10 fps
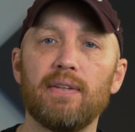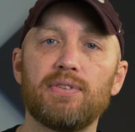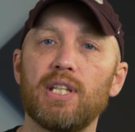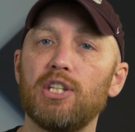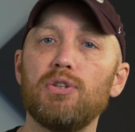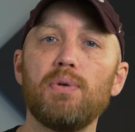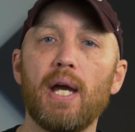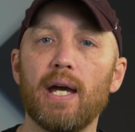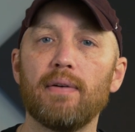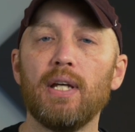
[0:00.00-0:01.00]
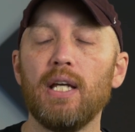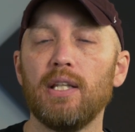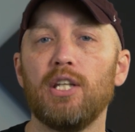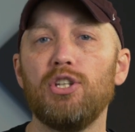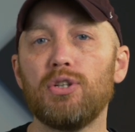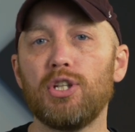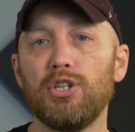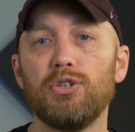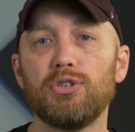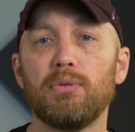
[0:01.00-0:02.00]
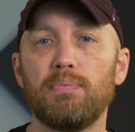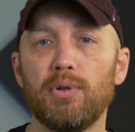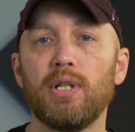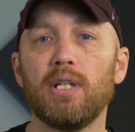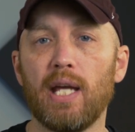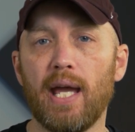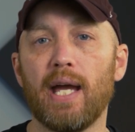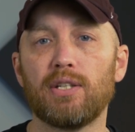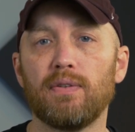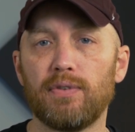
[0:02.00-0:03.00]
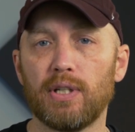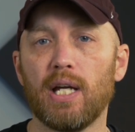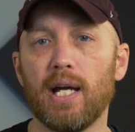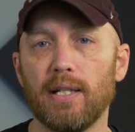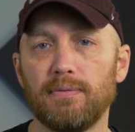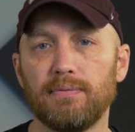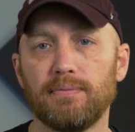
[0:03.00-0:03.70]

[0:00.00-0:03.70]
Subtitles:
gifts that you have that you can use to put into action for God?